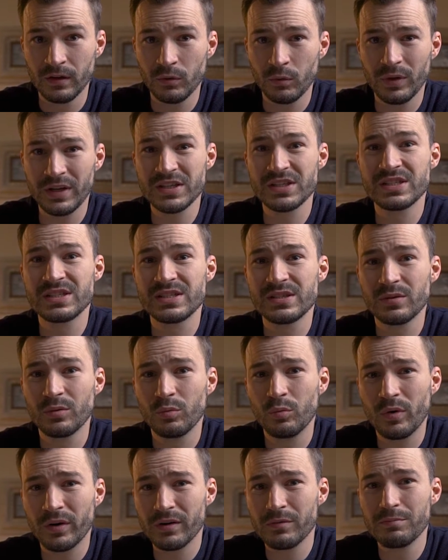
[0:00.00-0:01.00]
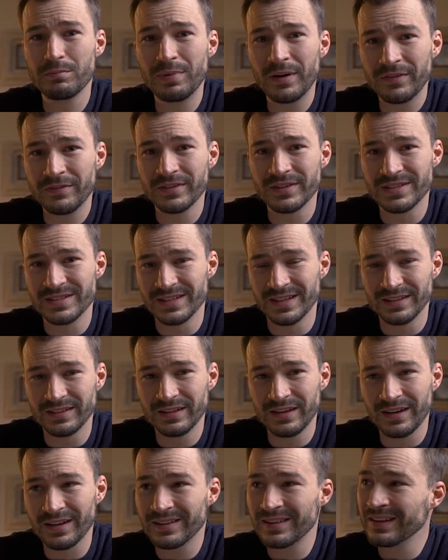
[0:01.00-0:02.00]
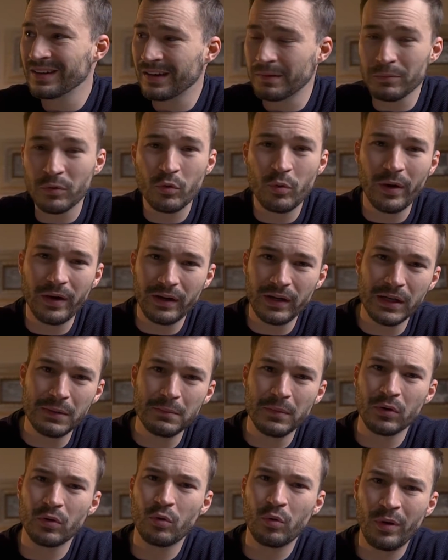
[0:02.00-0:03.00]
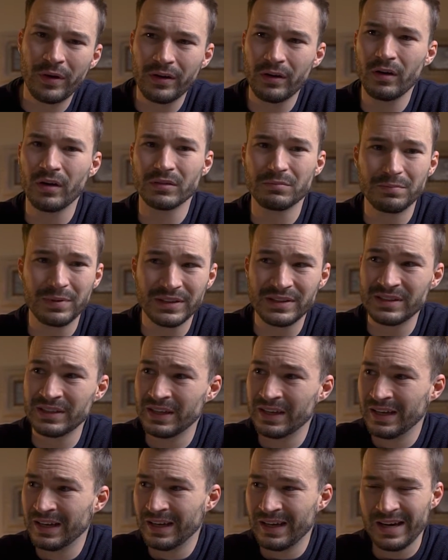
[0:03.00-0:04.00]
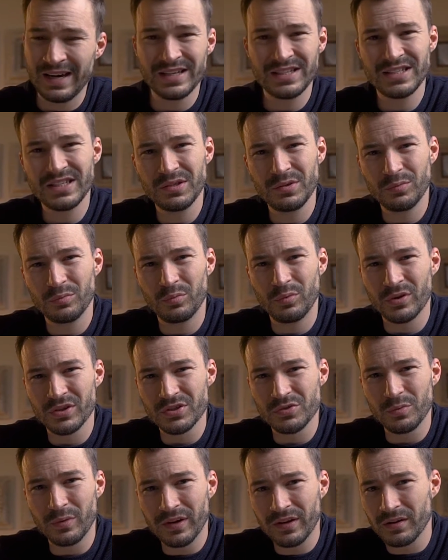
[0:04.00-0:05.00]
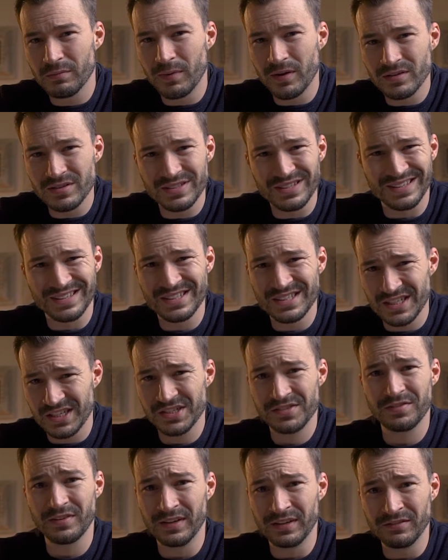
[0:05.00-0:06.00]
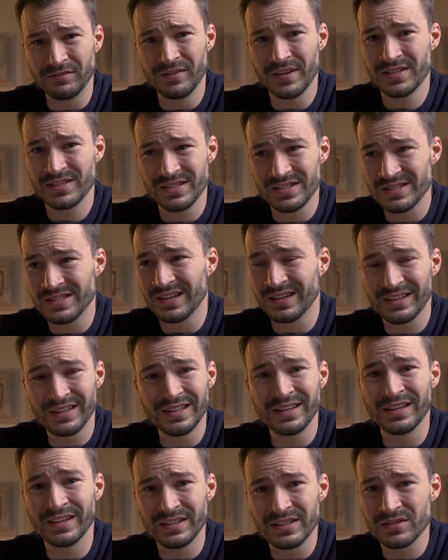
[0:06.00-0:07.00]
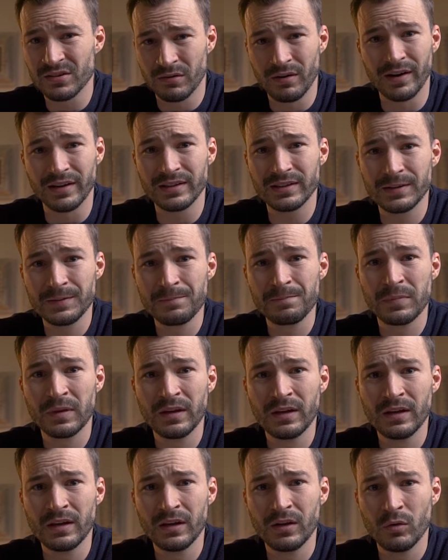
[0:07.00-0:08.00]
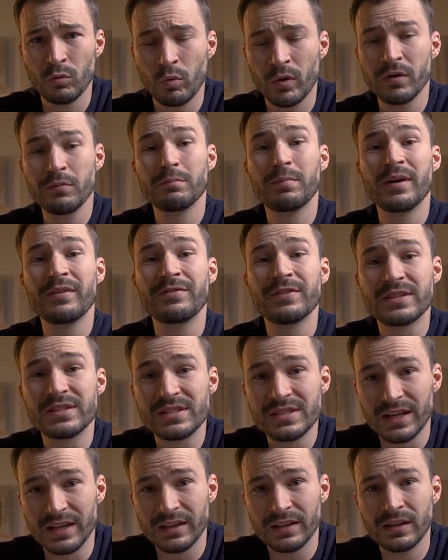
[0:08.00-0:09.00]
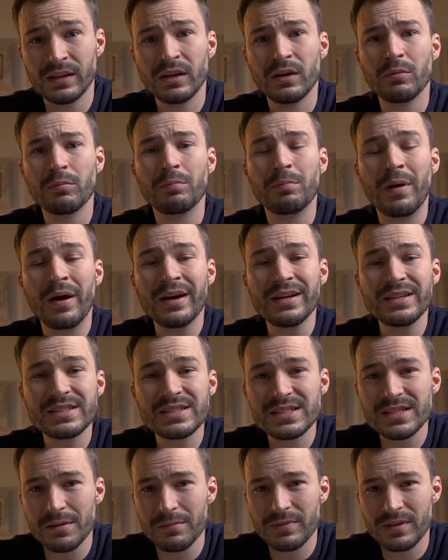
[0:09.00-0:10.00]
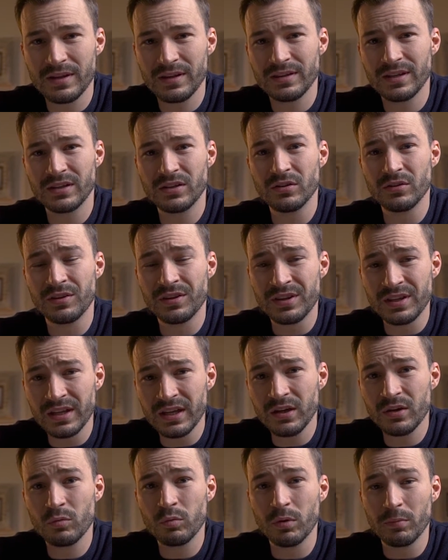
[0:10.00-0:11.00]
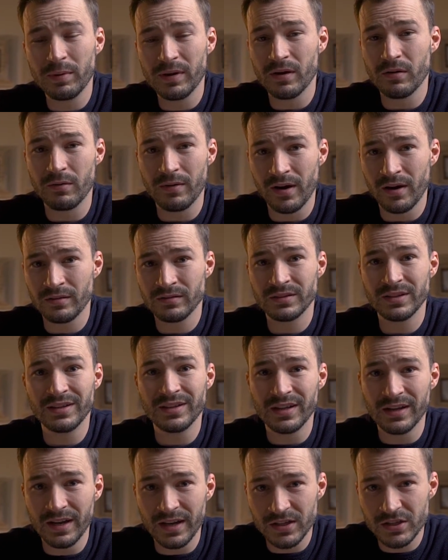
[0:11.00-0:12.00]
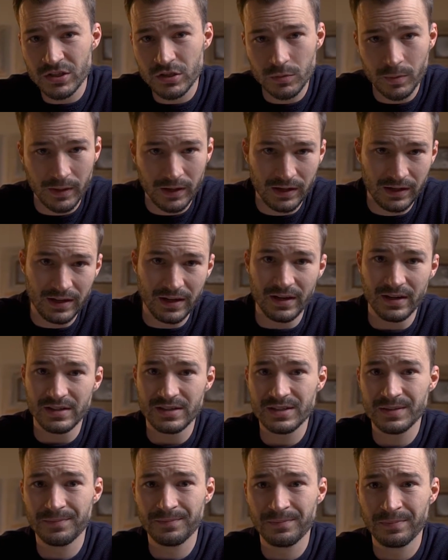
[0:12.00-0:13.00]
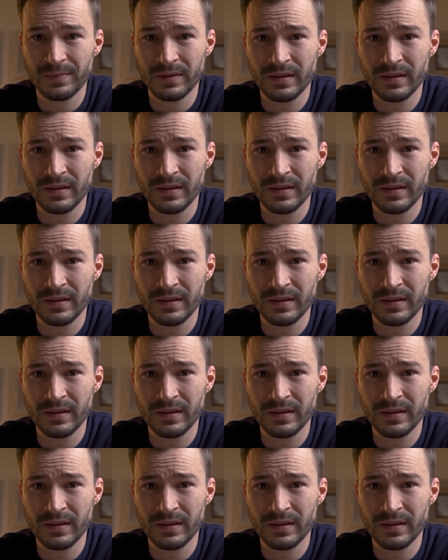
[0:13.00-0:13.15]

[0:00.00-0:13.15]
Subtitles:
Well, as Warren Buffett said, and I think I'm quoting him quite a lot, but as he was one of the most successful investors, I think it's all right. Warren Buffett said, buy something that you think will be around in the next 20 years.